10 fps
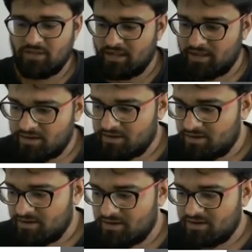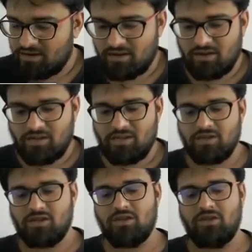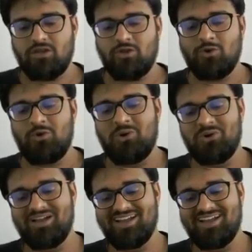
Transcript: there, you